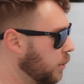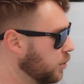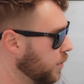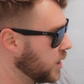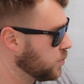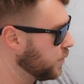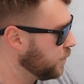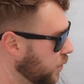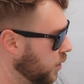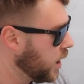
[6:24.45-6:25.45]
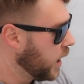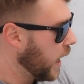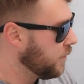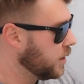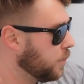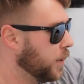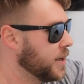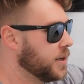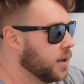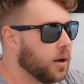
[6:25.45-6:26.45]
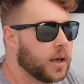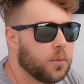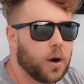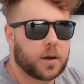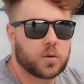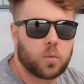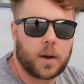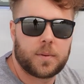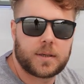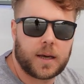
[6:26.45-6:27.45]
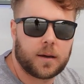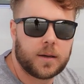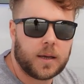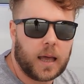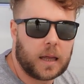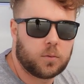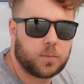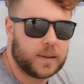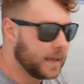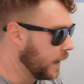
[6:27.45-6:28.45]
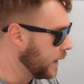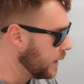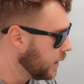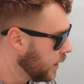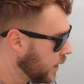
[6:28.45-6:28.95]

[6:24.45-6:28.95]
would much prefer having the plastic liner where I can just wipe it down and it would be clean.